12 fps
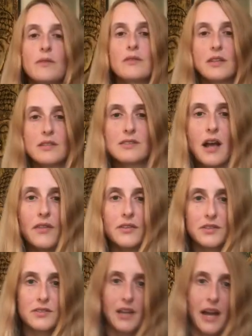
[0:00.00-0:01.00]
this
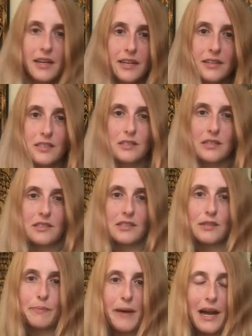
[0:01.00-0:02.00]
understanding, there's
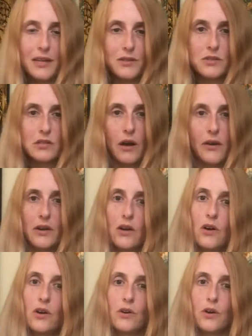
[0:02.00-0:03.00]
this balance going
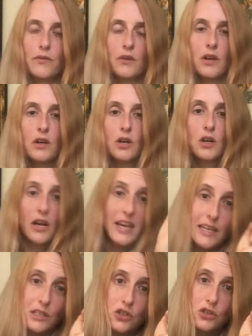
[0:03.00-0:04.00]
on of
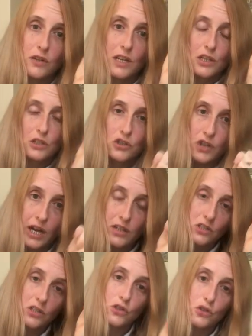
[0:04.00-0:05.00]
injury,
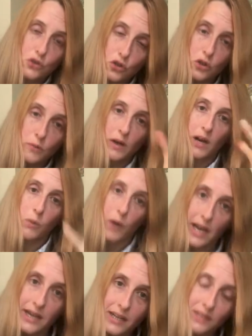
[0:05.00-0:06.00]
contraction, trauma
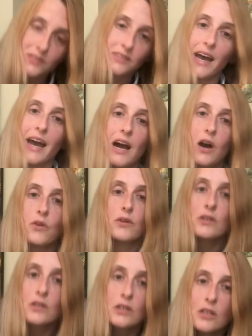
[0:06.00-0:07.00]
weighing us down,
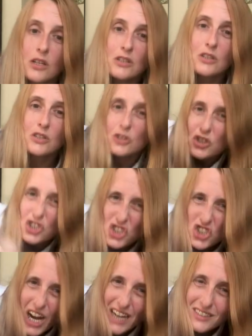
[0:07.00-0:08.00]

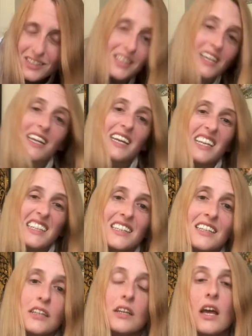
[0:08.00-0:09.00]
contracting in,
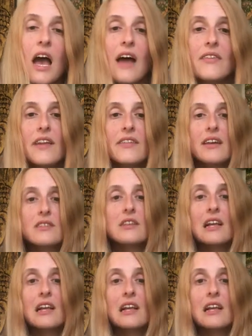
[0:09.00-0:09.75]
and then there's a